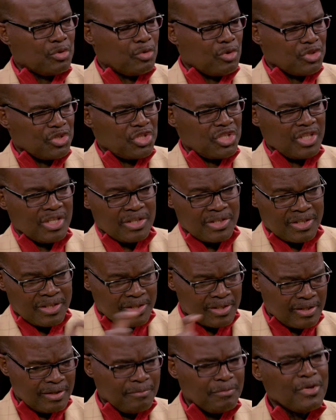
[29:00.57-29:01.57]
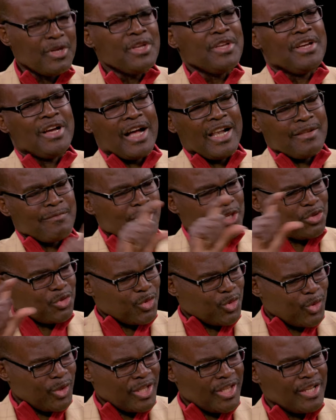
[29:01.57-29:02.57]
Consciencism. Ali
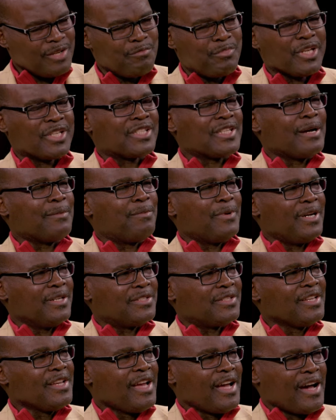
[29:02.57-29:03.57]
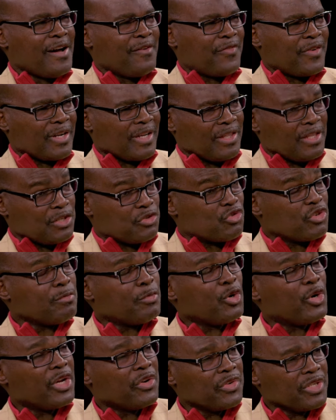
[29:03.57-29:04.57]
Mazrui then picks up as Africa, the
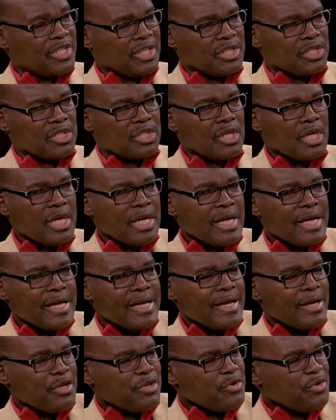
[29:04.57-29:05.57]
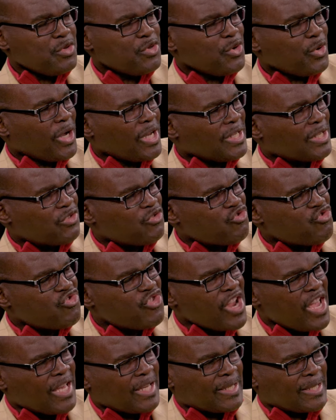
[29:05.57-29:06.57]
triple heritage. Mm you, you can
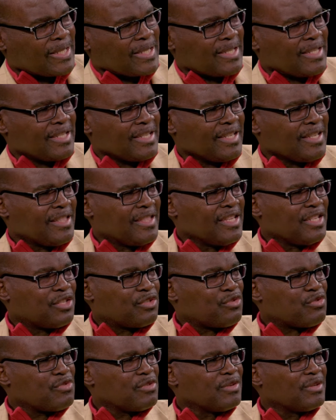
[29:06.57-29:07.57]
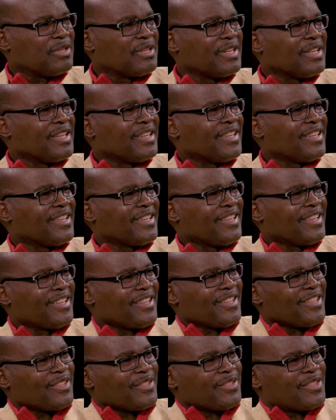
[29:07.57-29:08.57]
trace this. So, yes, that
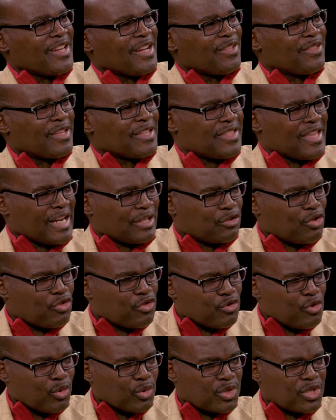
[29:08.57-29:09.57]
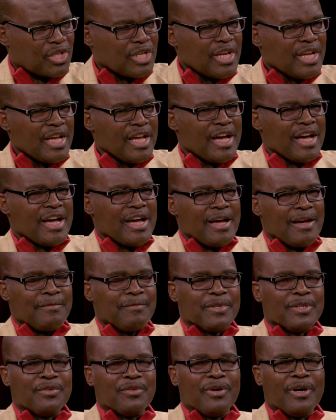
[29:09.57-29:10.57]
thought. Th th that thought, mm. uh,
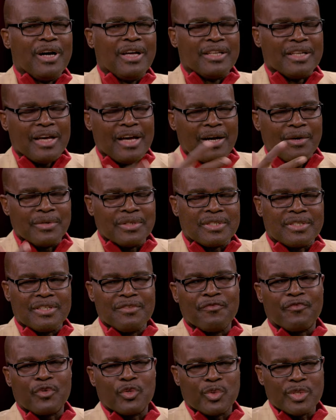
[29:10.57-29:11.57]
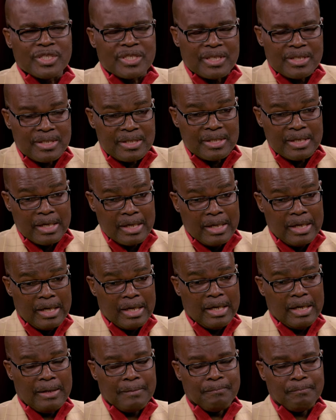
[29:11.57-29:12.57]
you know, and how it influences,
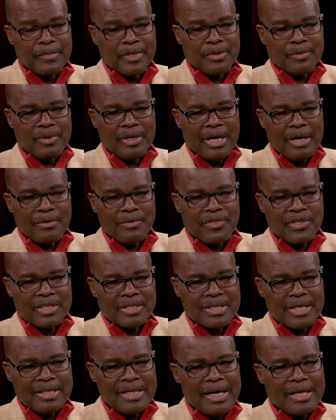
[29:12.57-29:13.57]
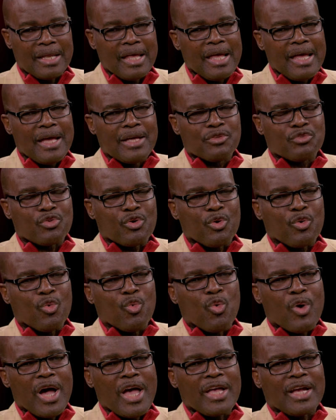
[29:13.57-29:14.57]
um, you know, how things are done. So
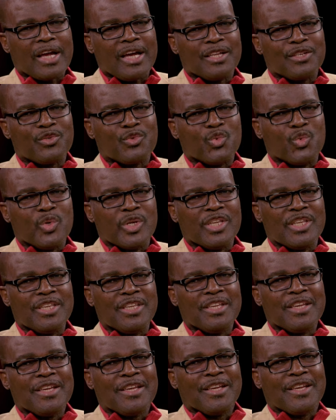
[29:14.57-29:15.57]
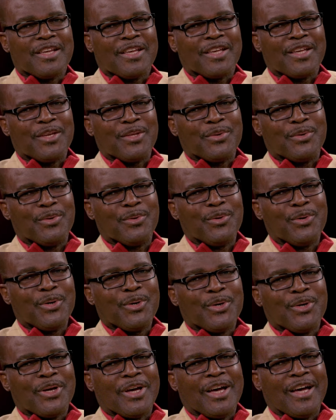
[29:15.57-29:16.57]
why can't we, you know,
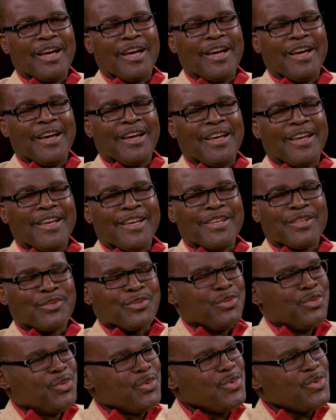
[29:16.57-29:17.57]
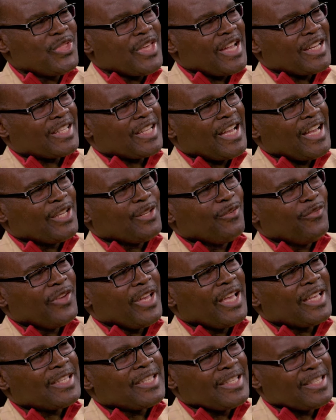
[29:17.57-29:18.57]
uh, do that kind of
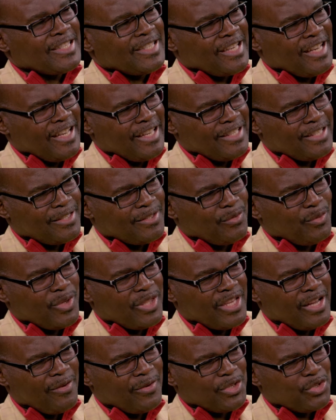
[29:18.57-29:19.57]
exercise with our mm.